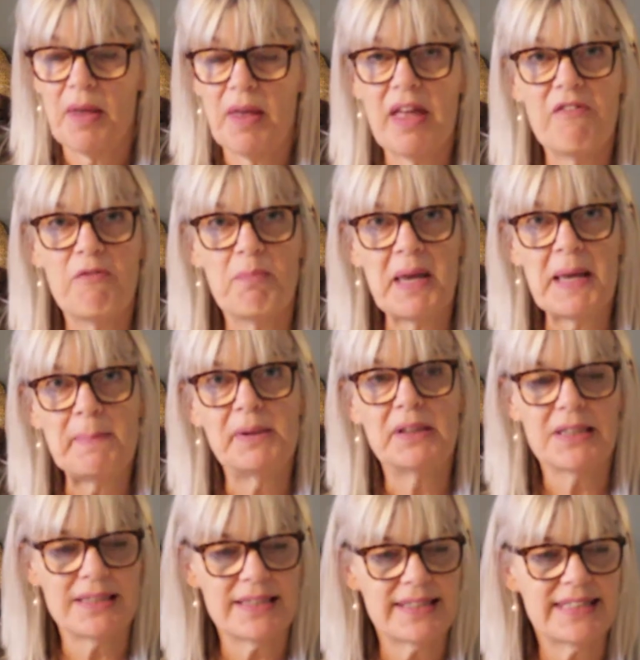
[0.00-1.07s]
If people
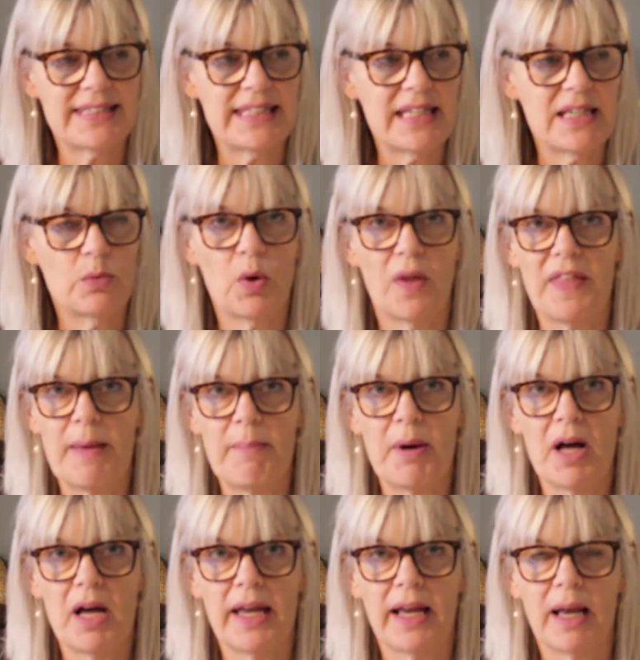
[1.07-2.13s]
can see what they're
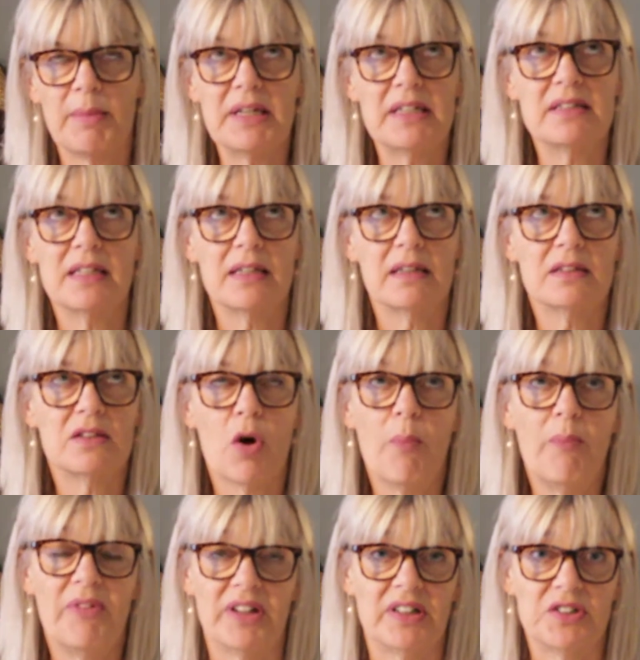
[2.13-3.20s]
buying, I mean, it's
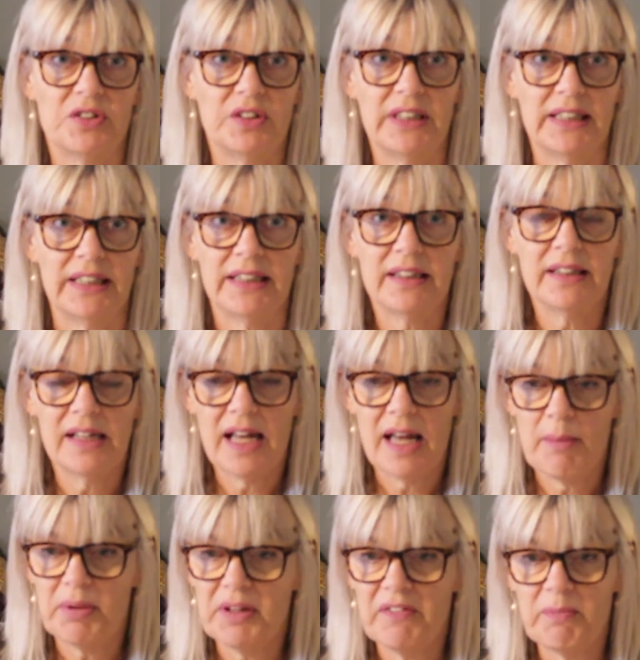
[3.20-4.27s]
obvious really,
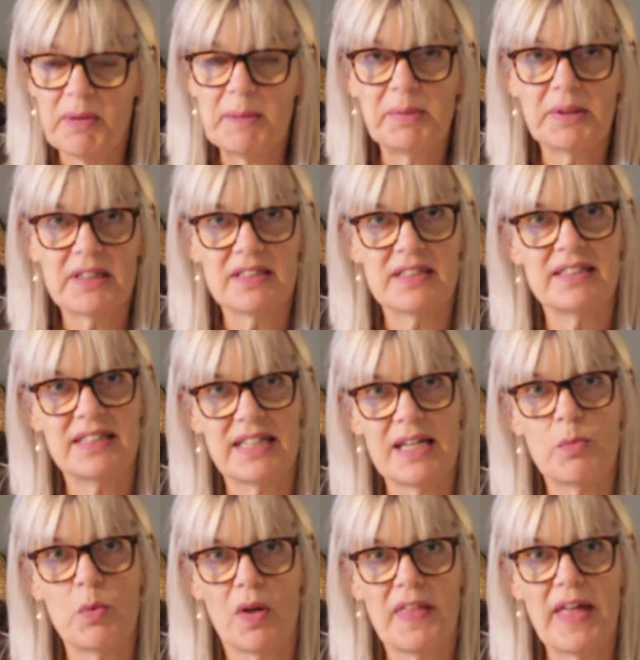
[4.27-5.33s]
but if people can see
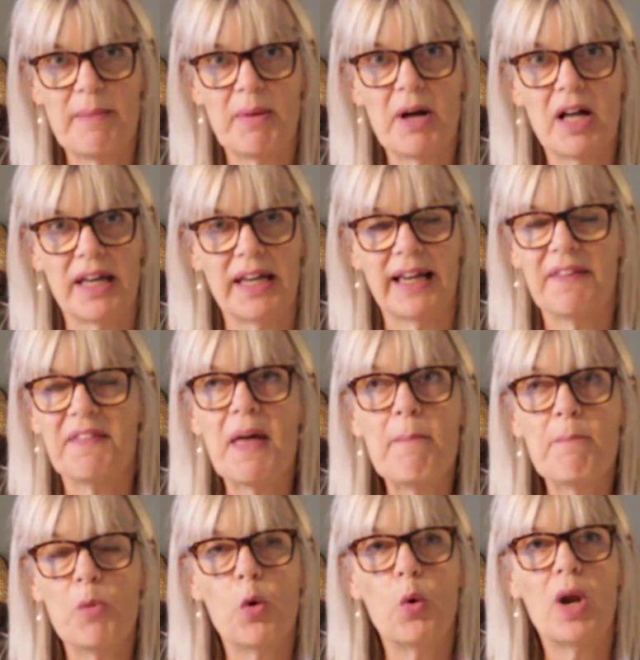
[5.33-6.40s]
what they're buying, they're
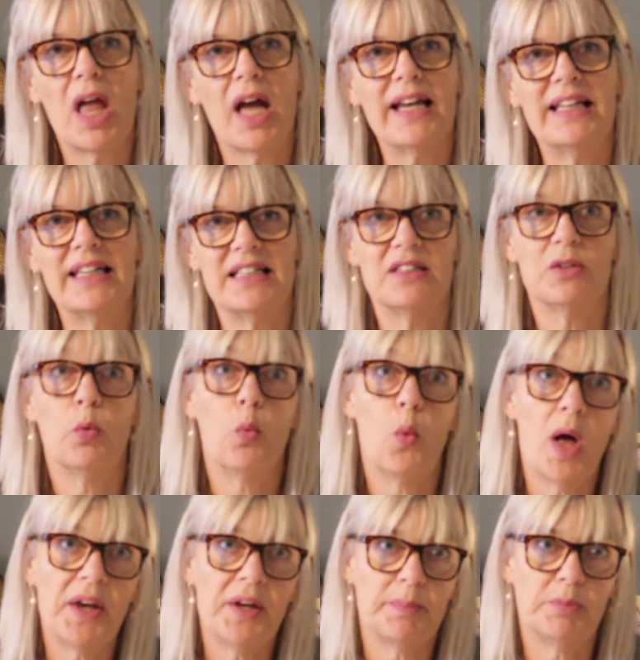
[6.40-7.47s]
more likely to,
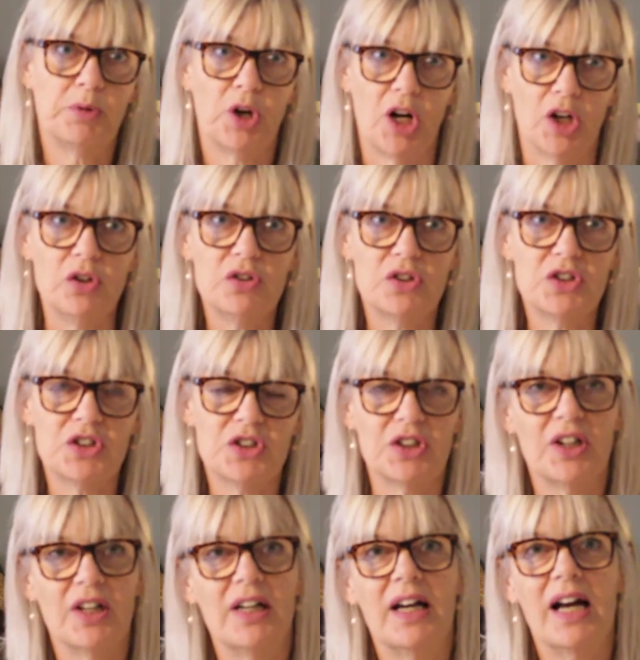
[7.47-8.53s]
one, approach,
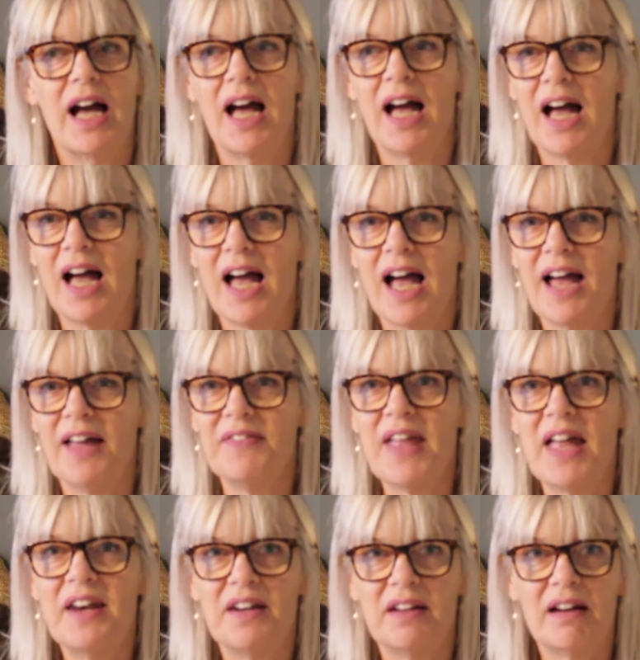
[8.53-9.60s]
and
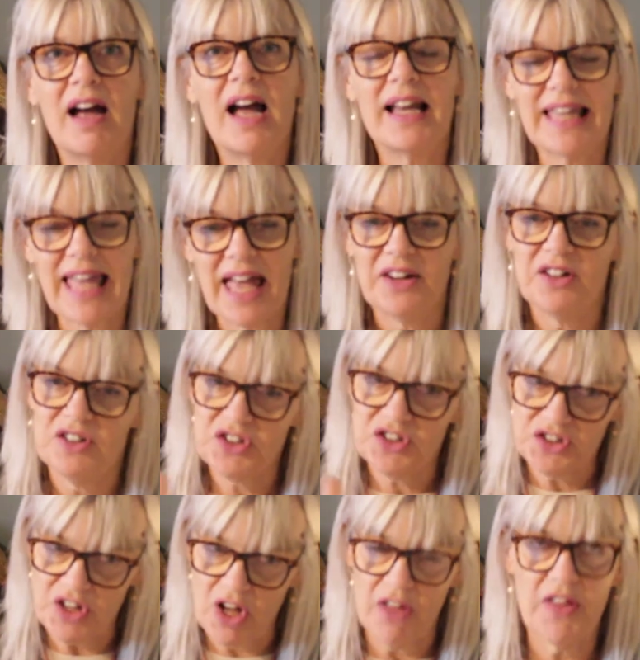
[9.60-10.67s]
then again
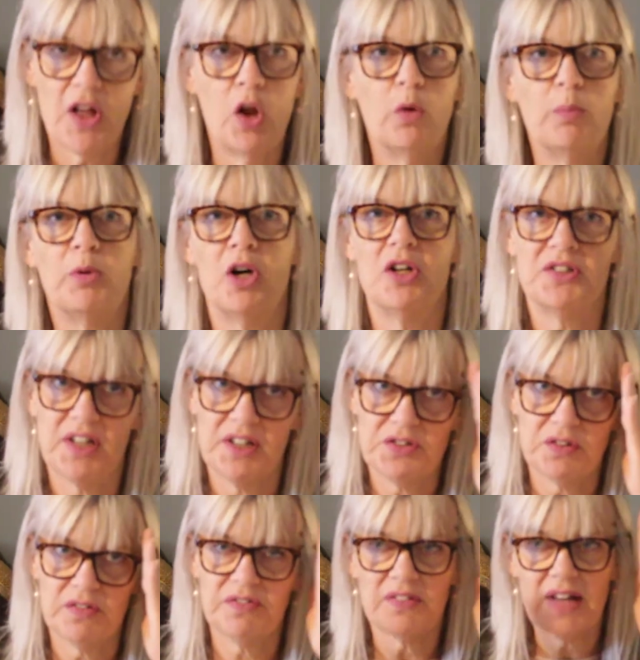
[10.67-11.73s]
start the whole process
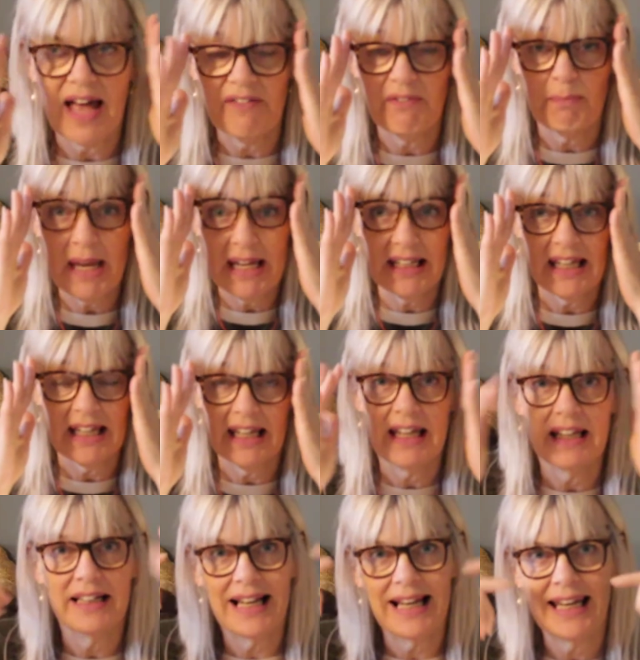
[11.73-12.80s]
of making
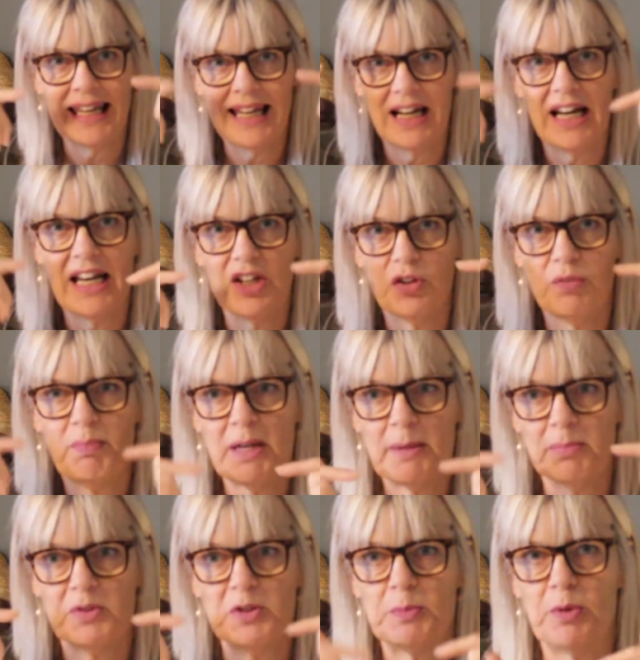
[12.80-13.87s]
it clear in
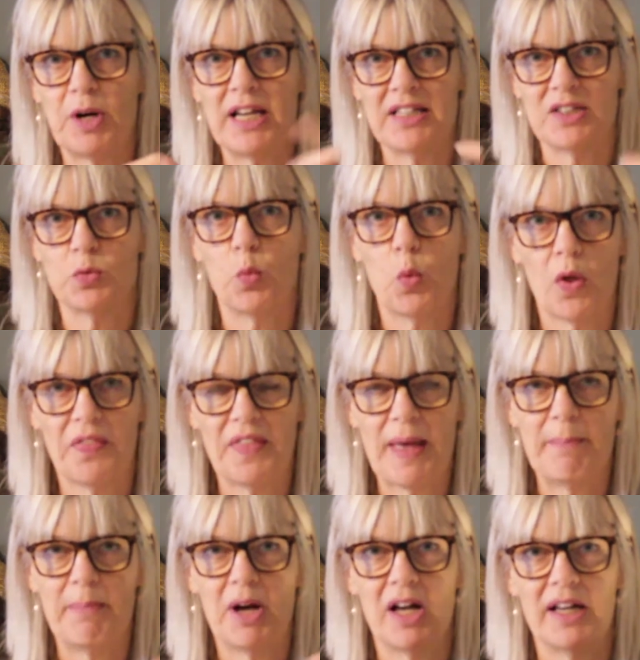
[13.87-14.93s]
people's brains what
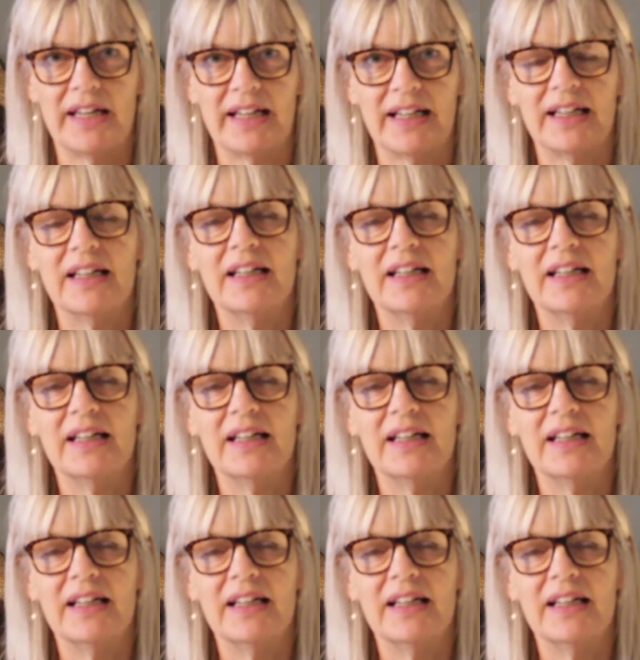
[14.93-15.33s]
they're buying.